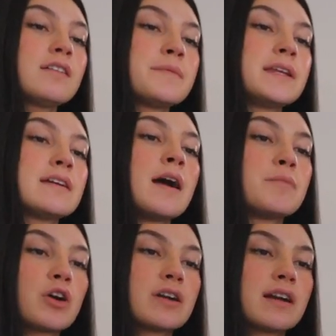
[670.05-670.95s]
I mean, I'm
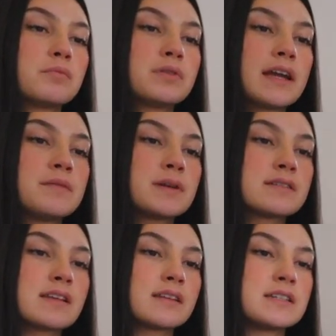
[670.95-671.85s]
not gonna complain
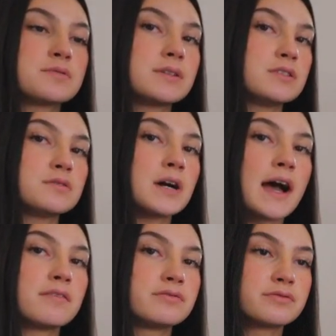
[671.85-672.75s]
because at least we do
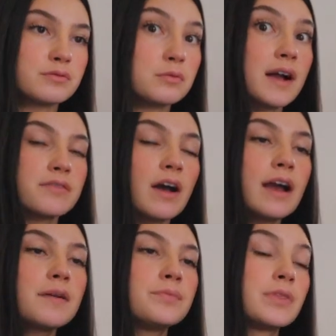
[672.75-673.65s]
have
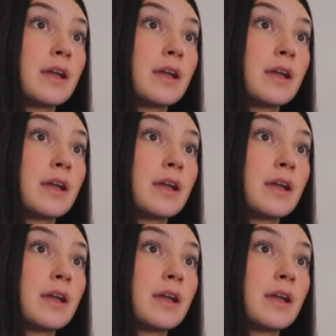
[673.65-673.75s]
Wi-Fi,